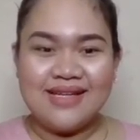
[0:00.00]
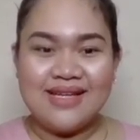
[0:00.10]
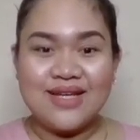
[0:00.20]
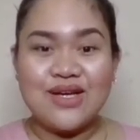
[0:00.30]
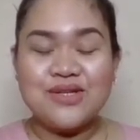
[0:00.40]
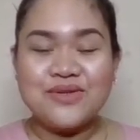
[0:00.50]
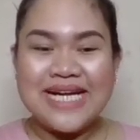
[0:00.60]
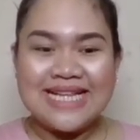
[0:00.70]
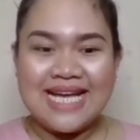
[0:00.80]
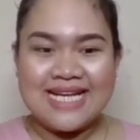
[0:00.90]

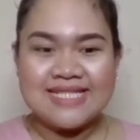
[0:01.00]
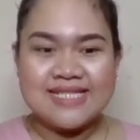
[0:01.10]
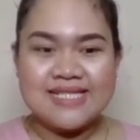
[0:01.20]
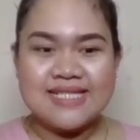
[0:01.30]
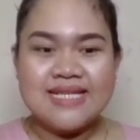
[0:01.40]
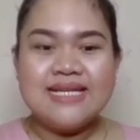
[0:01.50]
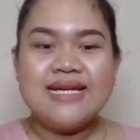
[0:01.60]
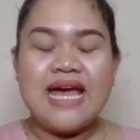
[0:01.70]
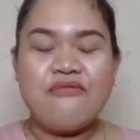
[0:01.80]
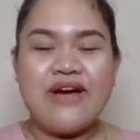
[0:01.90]
Concreteness.
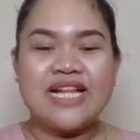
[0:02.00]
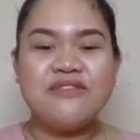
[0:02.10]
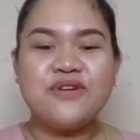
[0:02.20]
Effective